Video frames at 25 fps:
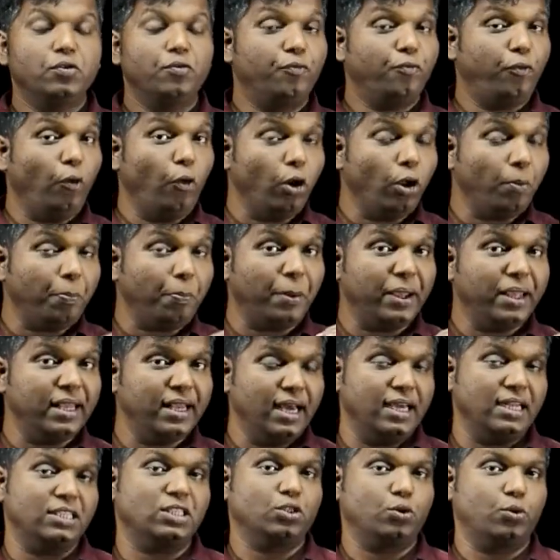So 4
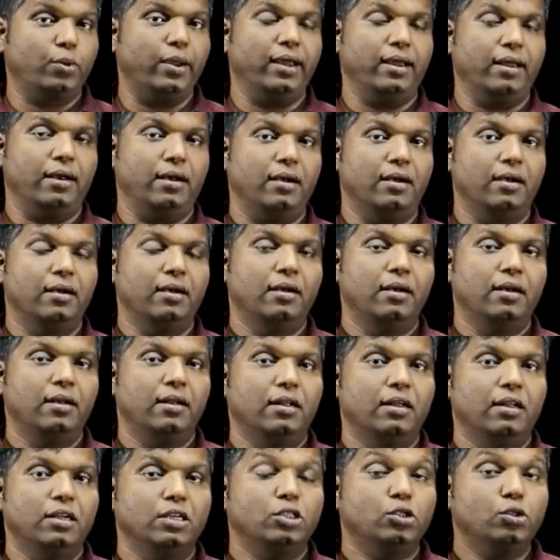pi r square,
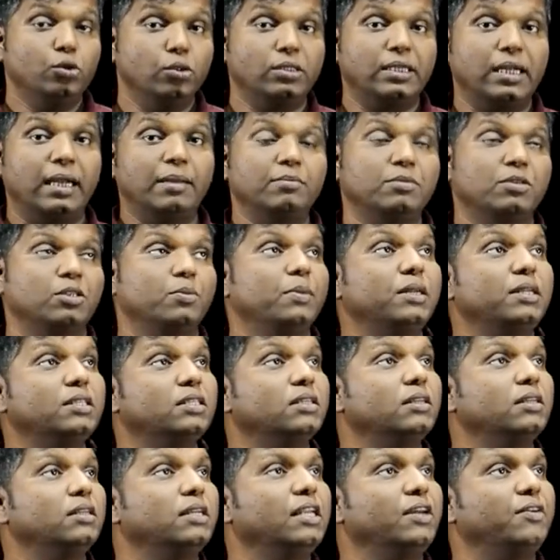two times
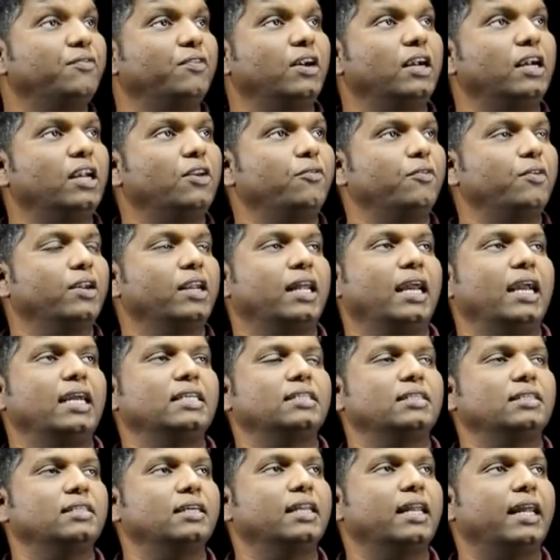means different
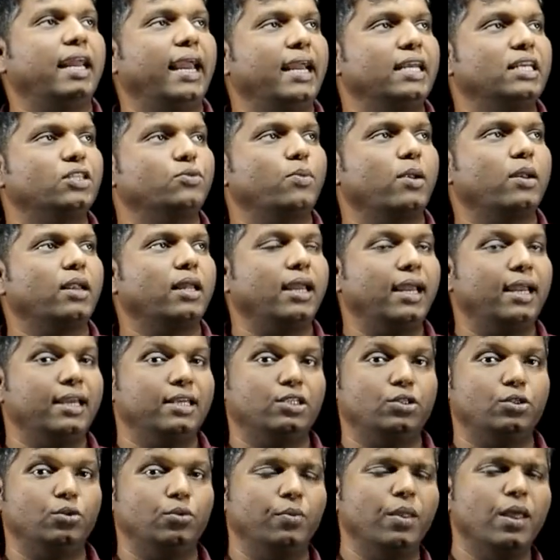cases. In case 1,
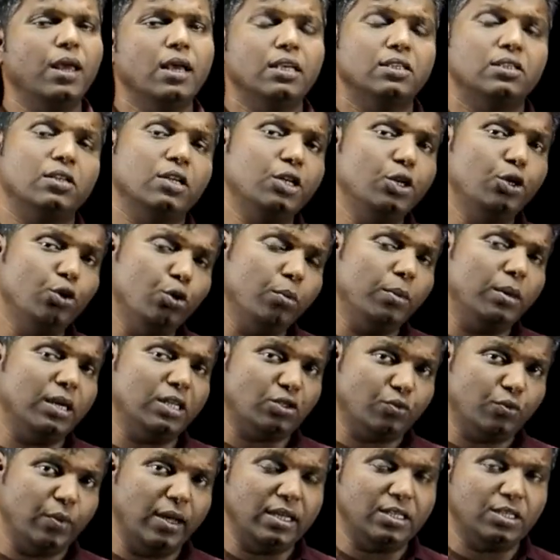case 2. So
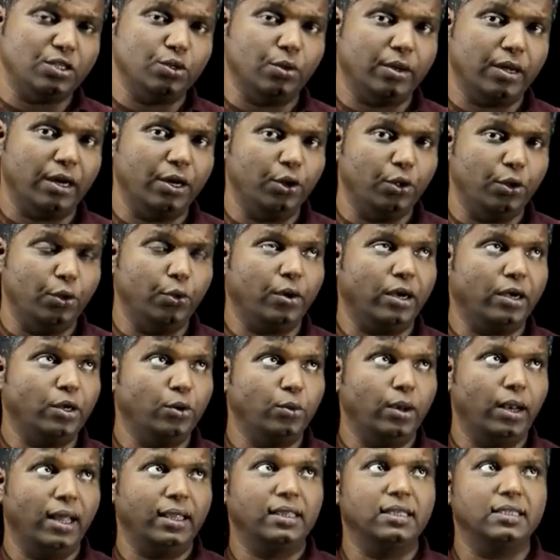numerous ways you can do. You
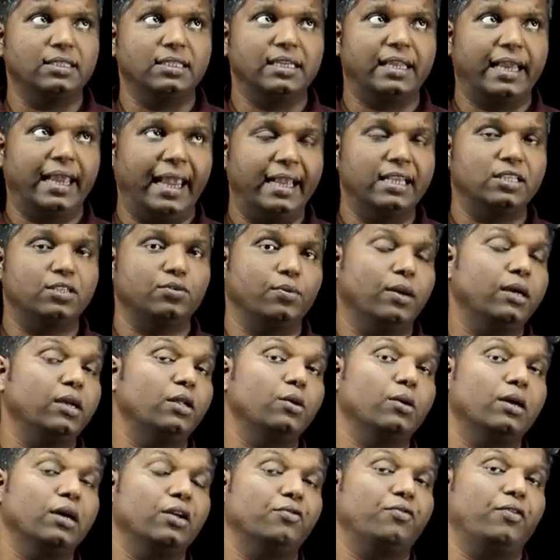can do like this. In case
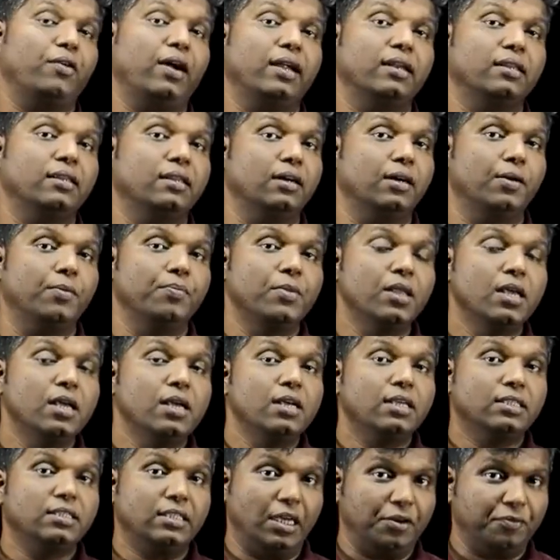1, you can find the
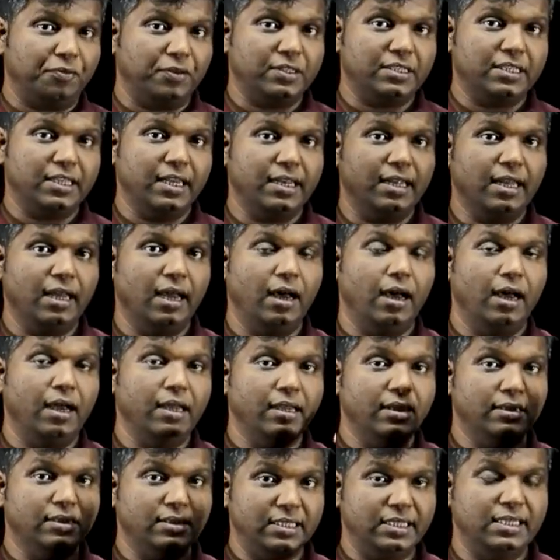surface
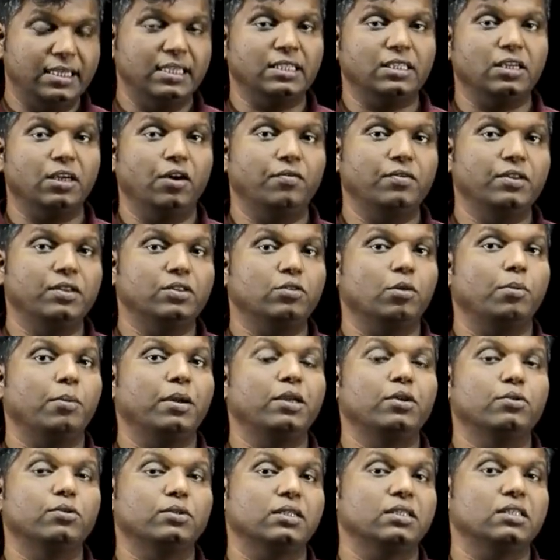area Tsa of this
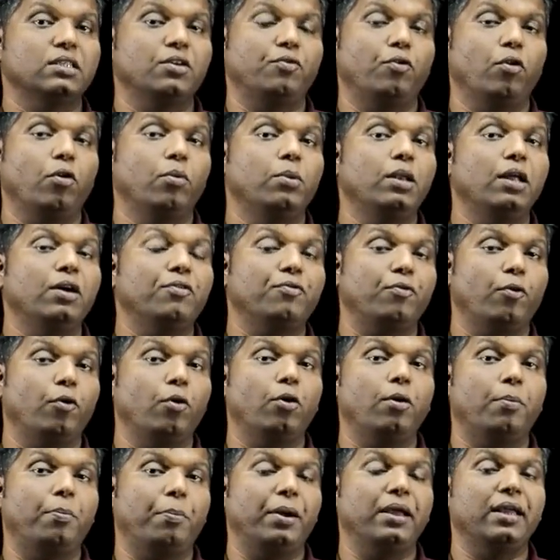one by using the formula
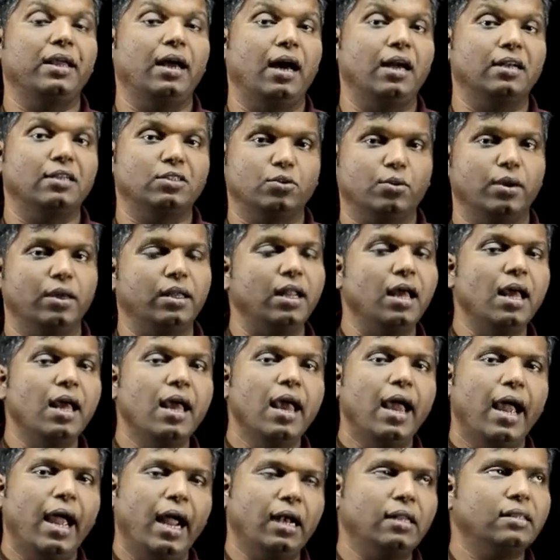4 pi r
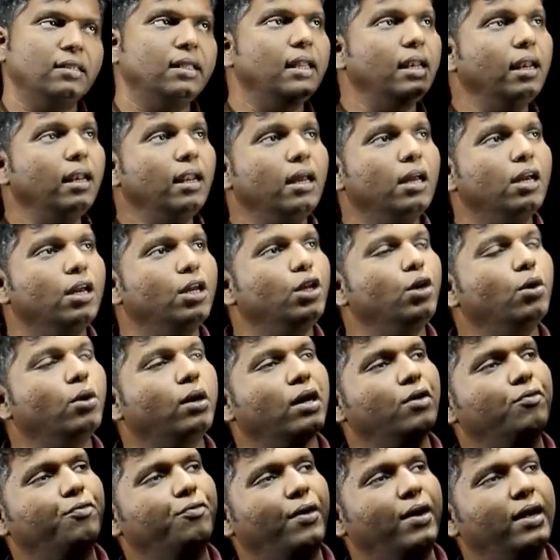square, and then
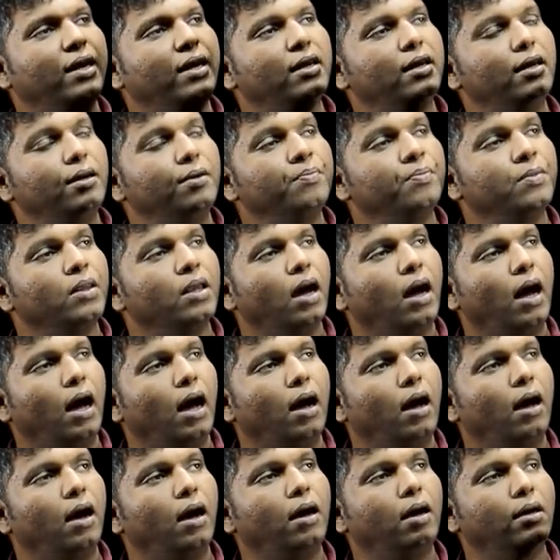you can find
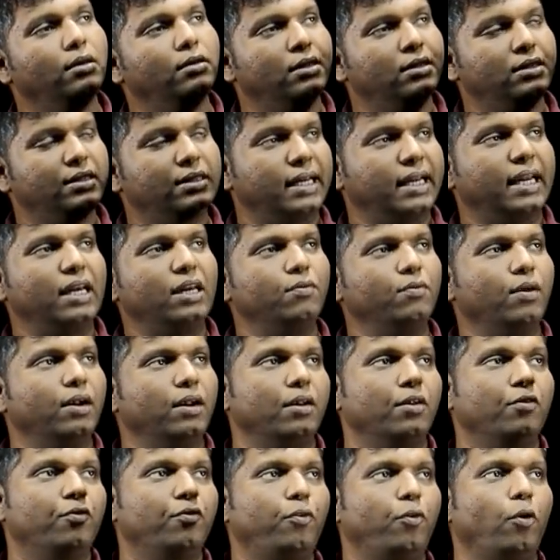the
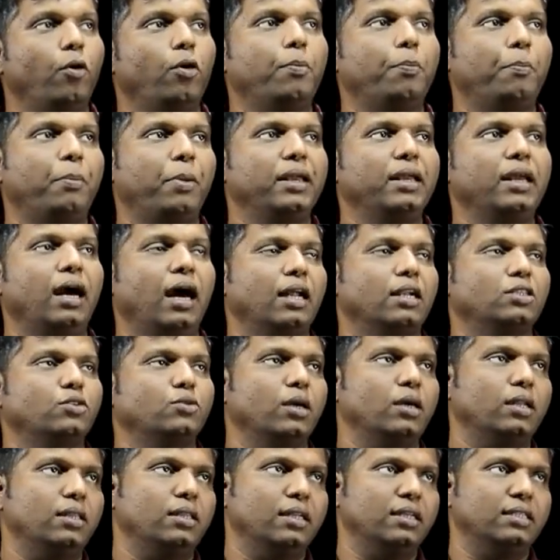second one 4 pi
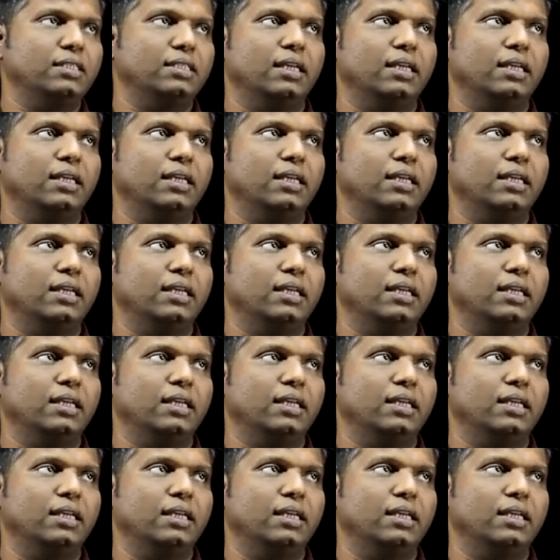r square.